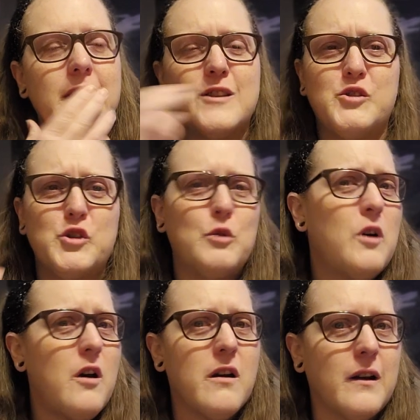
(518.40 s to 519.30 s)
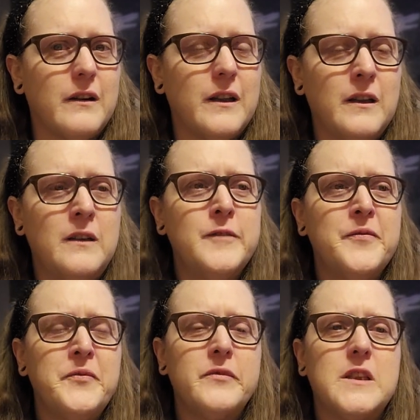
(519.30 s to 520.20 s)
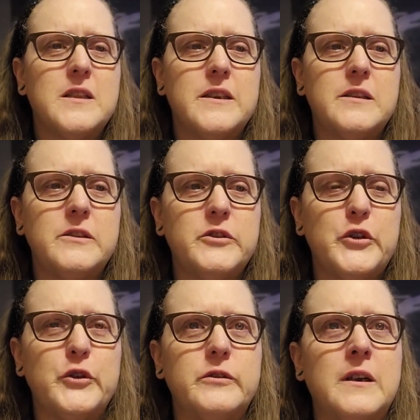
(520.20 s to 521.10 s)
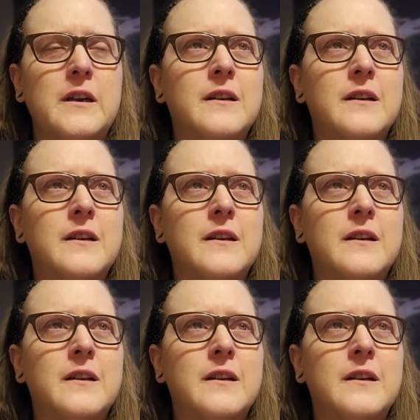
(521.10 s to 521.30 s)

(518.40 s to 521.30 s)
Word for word: and so hard to listen to.